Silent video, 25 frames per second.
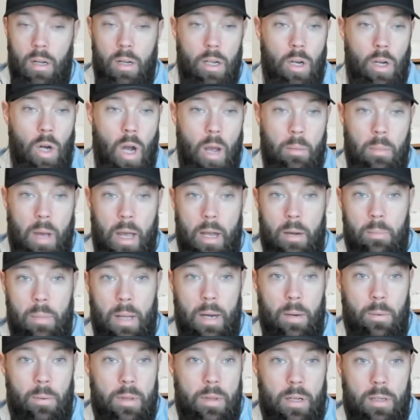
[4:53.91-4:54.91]
you know, I might have
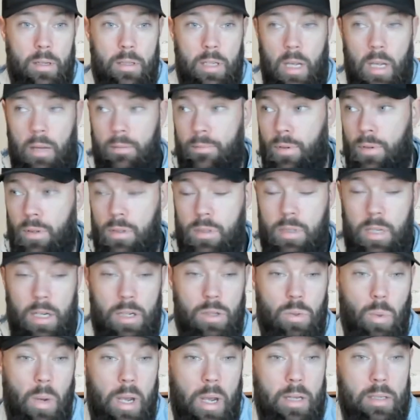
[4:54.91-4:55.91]
been with a team for
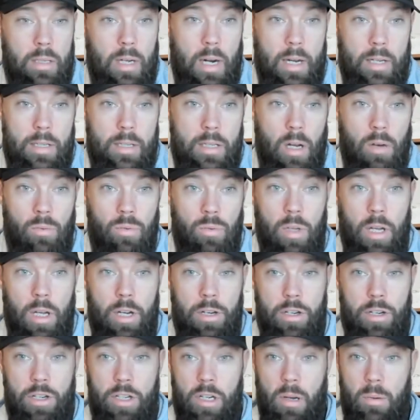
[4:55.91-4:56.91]
6 weeks, and I still have
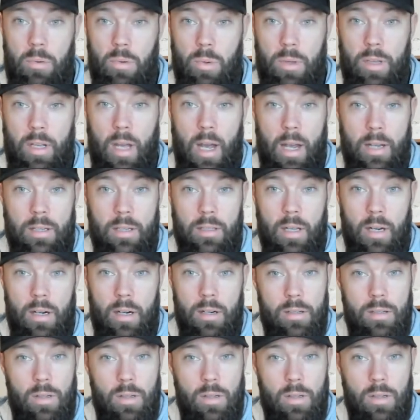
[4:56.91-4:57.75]
relationships with guys there.